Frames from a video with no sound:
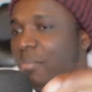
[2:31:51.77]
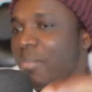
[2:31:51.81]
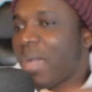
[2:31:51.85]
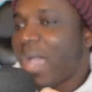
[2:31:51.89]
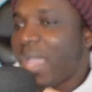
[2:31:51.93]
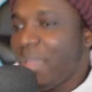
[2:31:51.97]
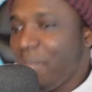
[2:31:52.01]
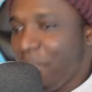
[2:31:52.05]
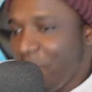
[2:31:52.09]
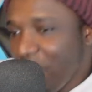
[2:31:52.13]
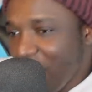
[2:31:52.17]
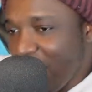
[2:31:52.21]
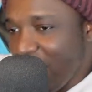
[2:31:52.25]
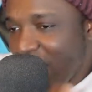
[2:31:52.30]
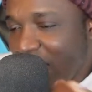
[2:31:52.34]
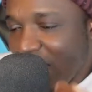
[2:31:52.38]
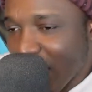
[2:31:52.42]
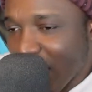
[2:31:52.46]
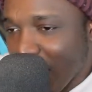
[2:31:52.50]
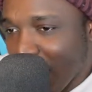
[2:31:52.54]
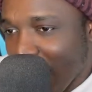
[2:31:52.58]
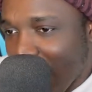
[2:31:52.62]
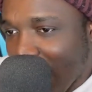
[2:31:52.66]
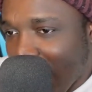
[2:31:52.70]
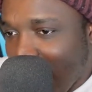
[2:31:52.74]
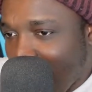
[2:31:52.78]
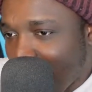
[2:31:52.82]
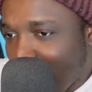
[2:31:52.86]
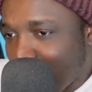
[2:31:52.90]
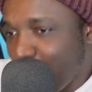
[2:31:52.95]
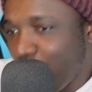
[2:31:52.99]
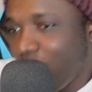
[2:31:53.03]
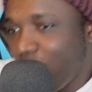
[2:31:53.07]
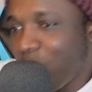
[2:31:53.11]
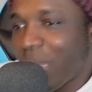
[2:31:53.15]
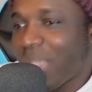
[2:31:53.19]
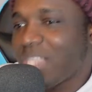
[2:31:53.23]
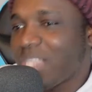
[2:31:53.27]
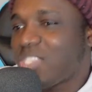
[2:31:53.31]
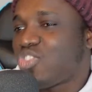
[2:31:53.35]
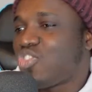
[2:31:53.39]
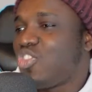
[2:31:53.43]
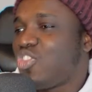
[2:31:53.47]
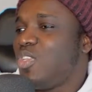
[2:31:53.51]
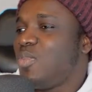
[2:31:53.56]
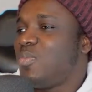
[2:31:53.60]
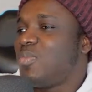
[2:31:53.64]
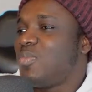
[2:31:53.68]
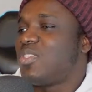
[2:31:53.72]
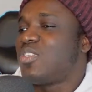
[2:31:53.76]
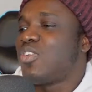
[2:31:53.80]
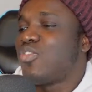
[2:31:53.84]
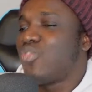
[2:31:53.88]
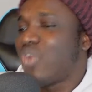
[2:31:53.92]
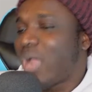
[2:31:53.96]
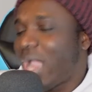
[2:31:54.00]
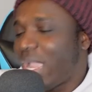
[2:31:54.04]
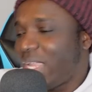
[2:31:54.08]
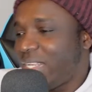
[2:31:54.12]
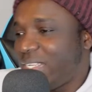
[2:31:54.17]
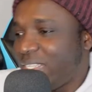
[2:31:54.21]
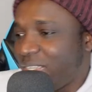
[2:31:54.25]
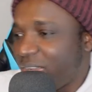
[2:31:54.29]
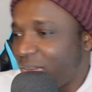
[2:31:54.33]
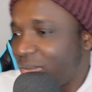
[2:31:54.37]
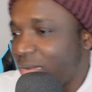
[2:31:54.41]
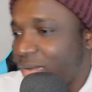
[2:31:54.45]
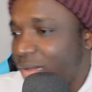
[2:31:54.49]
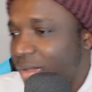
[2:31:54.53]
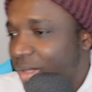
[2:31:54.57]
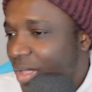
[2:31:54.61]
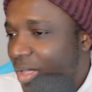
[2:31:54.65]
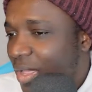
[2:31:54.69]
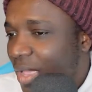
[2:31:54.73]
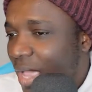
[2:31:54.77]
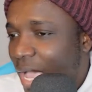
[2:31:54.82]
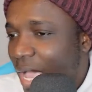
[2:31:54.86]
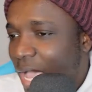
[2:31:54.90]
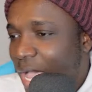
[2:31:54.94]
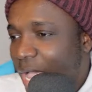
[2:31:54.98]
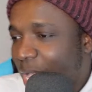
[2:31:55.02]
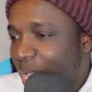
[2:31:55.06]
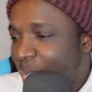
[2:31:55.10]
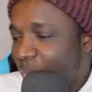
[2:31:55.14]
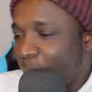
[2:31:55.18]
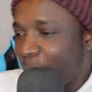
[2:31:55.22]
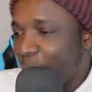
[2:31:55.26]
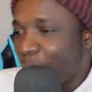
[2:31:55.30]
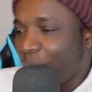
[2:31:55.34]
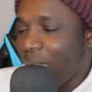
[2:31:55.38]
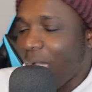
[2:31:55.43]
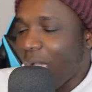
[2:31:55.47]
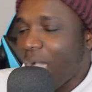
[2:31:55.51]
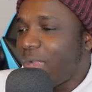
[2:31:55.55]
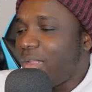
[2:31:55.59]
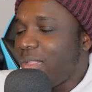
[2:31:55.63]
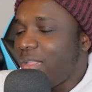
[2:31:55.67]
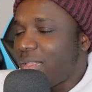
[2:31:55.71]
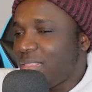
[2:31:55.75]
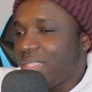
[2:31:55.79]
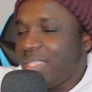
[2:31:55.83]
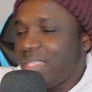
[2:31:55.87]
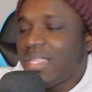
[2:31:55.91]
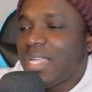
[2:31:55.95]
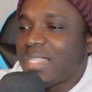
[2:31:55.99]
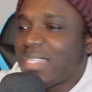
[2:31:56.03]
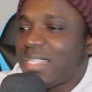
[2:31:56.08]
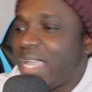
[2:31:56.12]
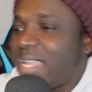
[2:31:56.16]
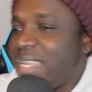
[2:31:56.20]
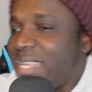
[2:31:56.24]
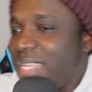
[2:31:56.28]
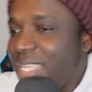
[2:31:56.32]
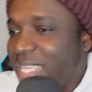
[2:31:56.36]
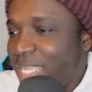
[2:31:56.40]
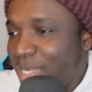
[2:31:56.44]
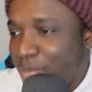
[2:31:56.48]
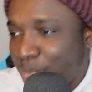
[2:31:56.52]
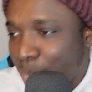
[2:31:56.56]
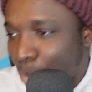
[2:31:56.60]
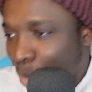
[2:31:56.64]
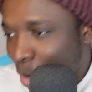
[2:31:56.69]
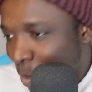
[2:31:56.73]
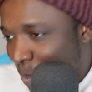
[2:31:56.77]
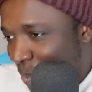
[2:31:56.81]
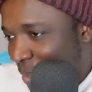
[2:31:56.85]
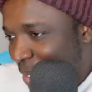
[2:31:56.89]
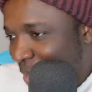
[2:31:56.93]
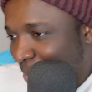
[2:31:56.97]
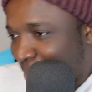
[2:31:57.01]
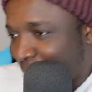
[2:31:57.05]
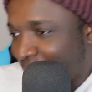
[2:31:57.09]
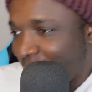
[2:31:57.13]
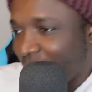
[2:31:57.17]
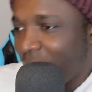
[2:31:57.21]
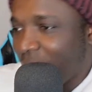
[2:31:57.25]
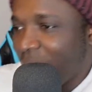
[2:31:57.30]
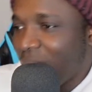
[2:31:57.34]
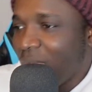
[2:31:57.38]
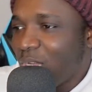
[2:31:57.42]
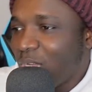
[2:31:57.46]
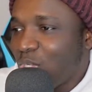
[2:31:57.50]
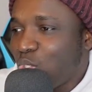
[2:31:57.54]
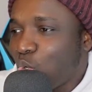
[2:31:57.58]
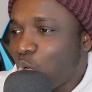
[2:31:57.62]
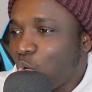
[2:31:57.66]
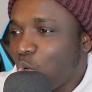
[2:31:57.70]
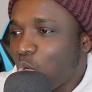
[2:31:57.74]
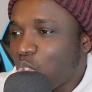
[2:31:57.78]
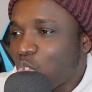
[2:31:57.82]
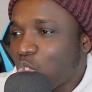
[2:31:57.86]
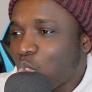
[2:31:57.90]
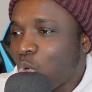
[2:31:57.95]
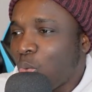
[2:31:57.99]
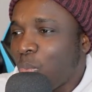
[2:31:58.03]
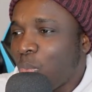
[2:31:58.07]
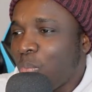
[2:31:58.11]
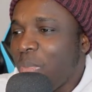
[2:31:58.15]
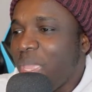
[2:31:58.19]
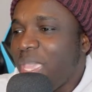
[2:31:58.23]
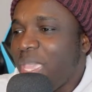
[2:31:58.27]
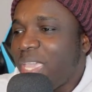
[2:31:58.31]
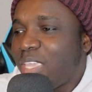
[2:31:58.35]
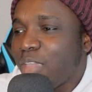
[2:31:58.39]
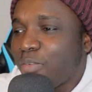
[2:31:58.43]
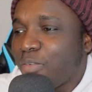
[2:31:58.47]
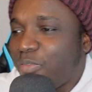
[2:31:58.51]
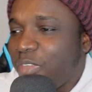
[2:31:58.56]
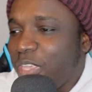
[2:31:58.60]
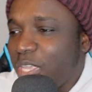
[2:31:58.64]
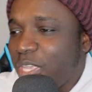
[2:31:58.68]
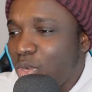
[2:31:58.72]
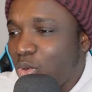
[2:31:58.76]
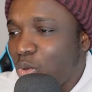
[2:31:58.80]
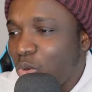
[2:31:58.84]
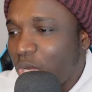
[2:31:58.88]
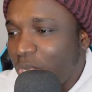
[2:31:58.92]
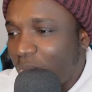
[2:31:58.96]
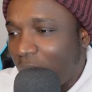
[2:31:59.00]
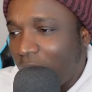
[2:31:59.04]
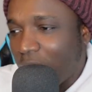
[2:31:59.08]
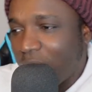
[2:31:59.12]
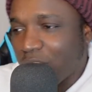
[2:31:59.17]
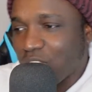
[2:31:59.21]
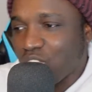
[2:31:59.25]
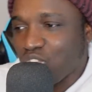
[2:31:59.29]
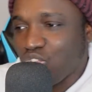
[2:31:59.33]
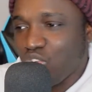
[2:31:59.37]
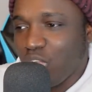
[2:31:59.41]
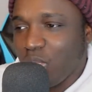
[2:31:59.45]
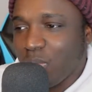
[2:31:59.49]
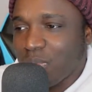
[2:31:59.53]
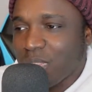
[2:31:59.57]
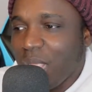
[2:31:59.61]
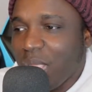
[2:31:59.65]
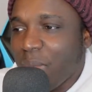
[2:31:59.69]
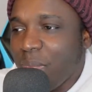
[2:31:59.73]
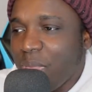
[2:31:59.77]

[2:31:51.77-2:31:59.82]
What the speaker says: me doing my streams right here, or you think that I need more people to make you feel good on the streams? Let me